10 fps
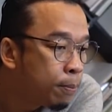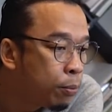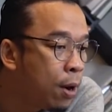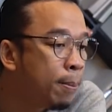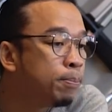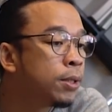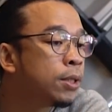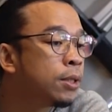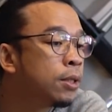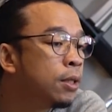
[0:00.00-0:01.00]

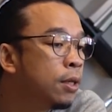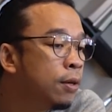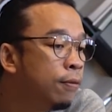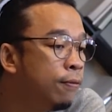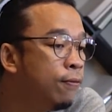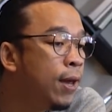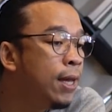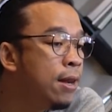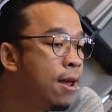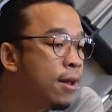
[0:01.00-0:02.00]
preps,
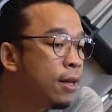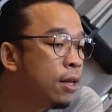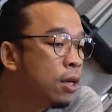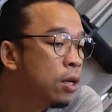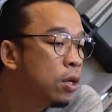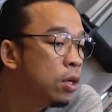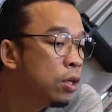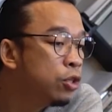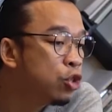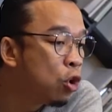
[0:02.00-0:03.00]
veiling,
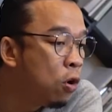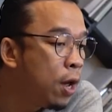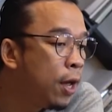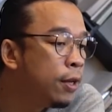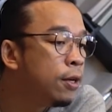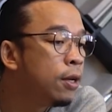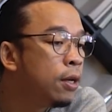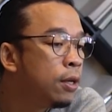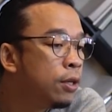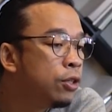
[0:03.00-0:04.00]
Joanne,
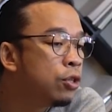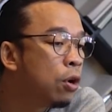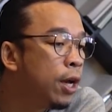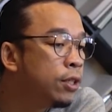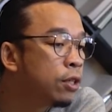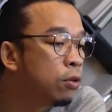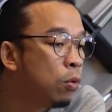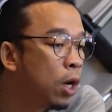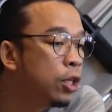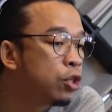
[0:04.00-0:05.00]

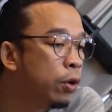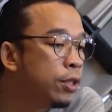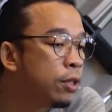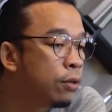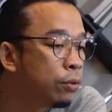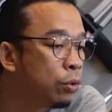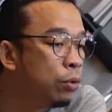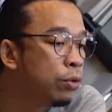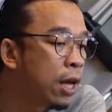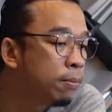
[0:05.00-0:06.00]
Joanne01,
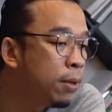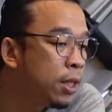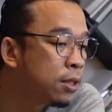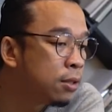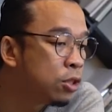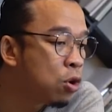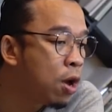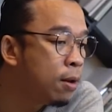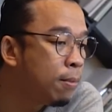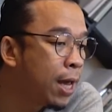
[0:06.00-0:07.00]
Joanne02, that means
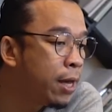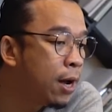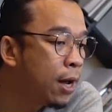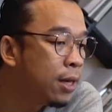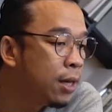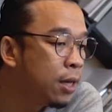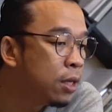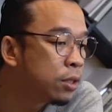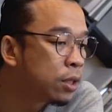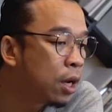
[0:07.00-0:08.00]
Joanne, my guy,
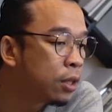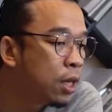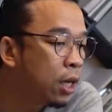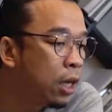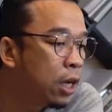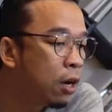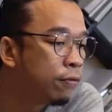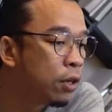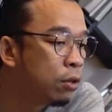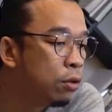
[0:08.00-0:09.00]
is taking care
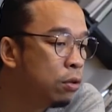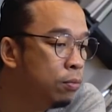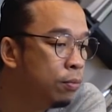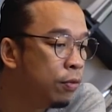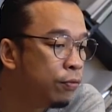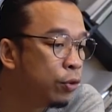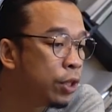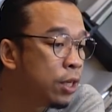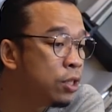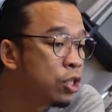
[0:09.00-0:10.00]
of the groom
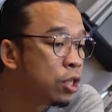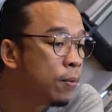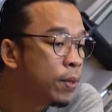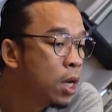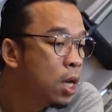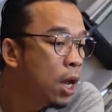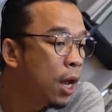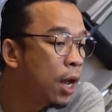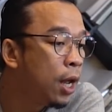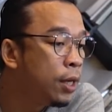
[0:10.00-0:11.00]
footage.
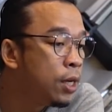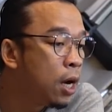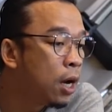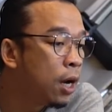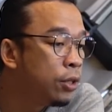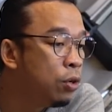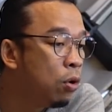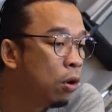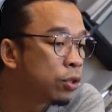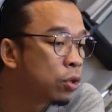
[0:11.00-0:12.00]
And you
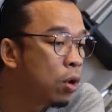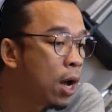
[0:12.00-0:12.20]
also